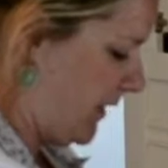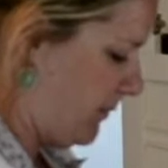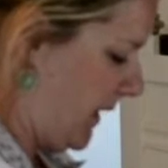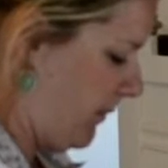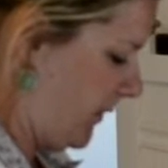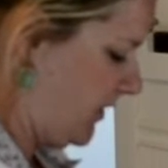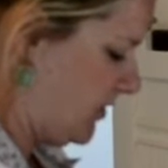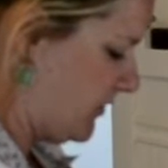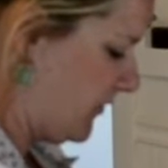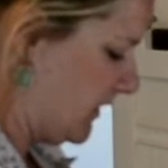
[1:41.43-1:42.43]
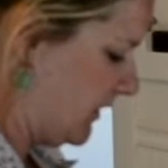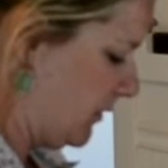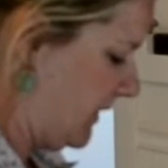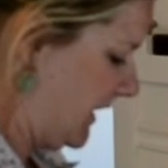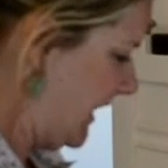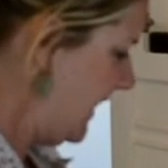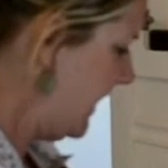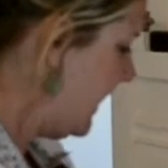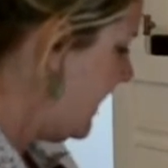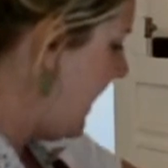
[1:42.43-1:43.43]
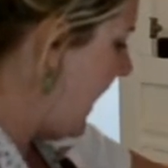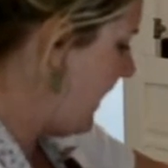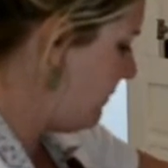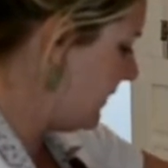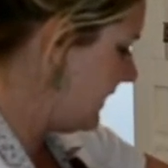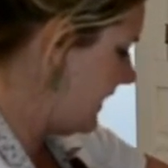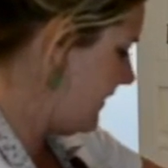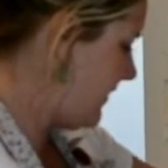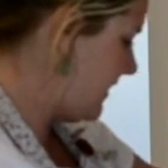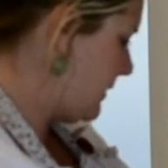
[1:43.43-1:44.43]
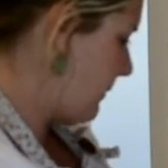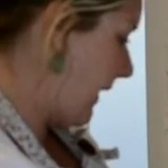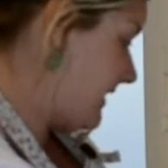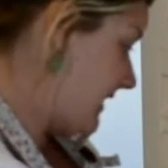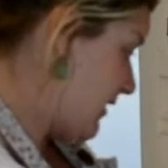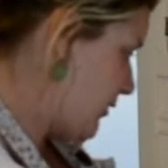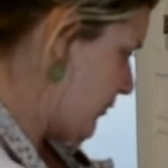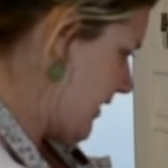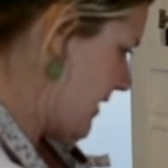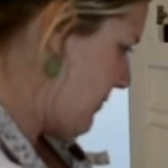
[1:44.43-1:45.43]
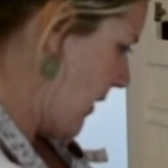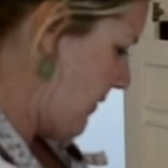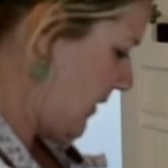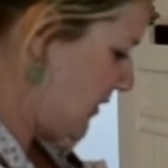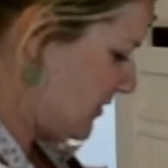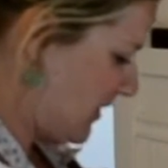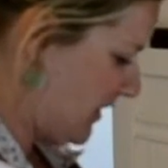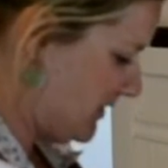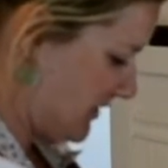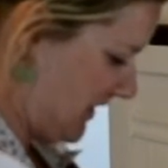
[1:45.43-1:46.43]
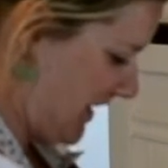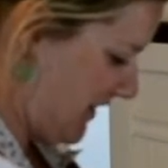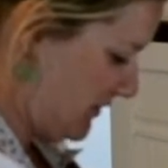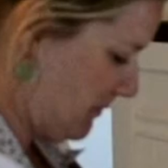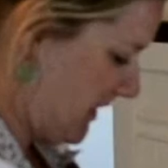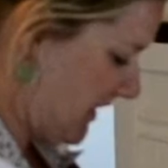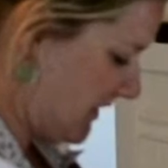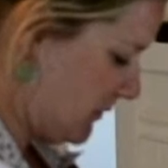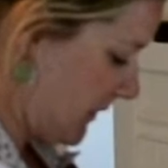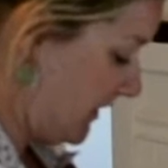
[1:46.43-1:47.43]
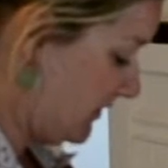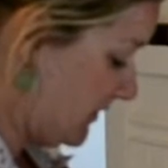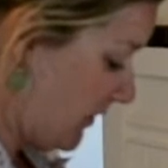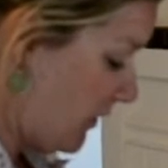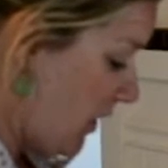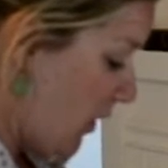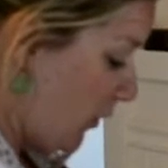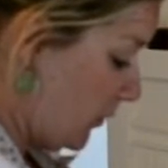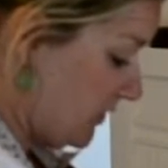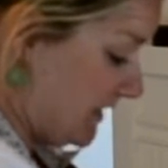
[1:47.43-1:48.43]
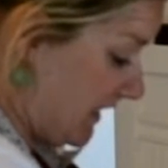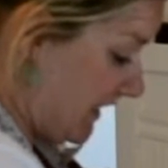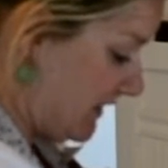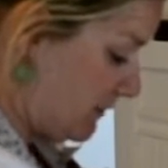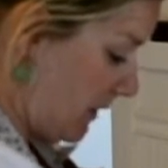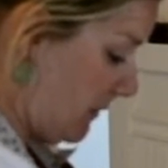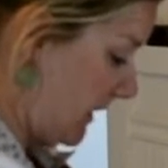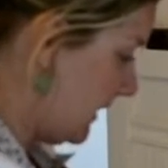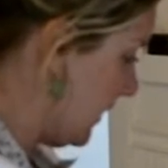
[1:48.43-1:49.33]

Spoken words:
to red pepper, just for a little bit of kick. I believe this spicy Korean barbecue sauce is gonna have some kick as well, so we'll see. This may be a